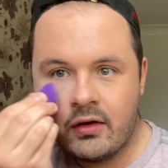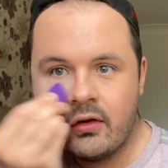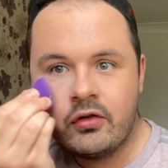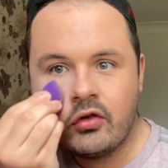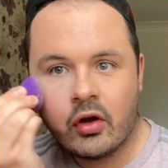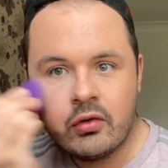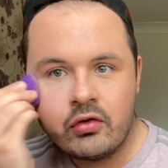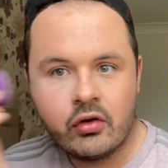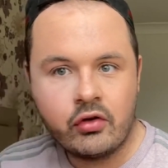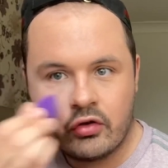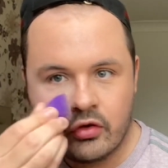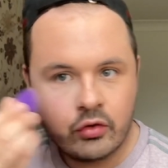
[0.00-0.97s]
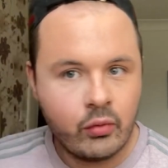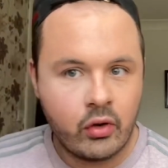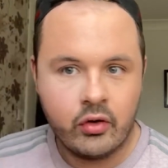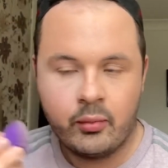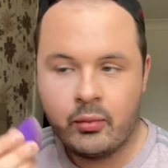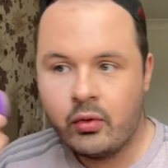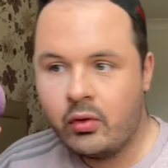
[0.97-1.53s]
don't like
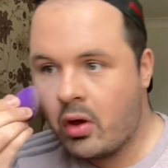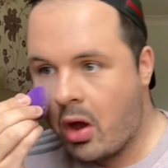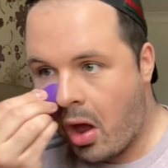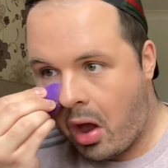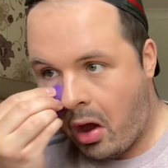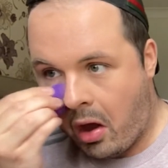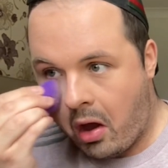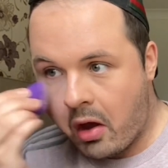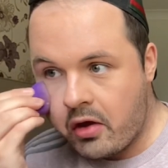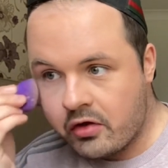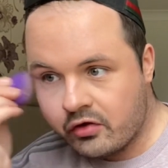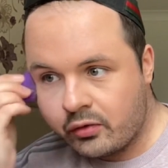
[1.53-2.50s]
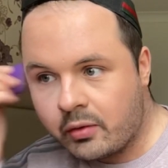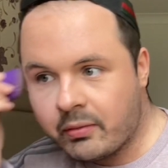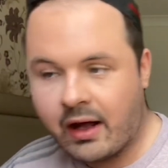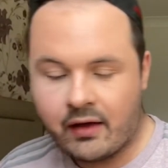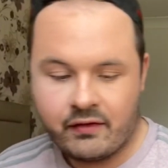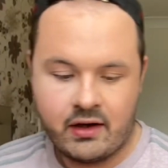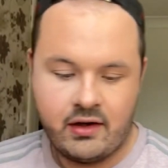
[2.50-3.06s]
swipe. You sort of
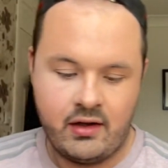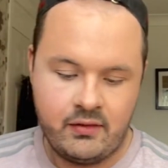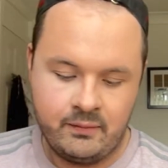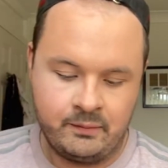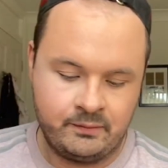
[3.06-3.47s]
pat that in.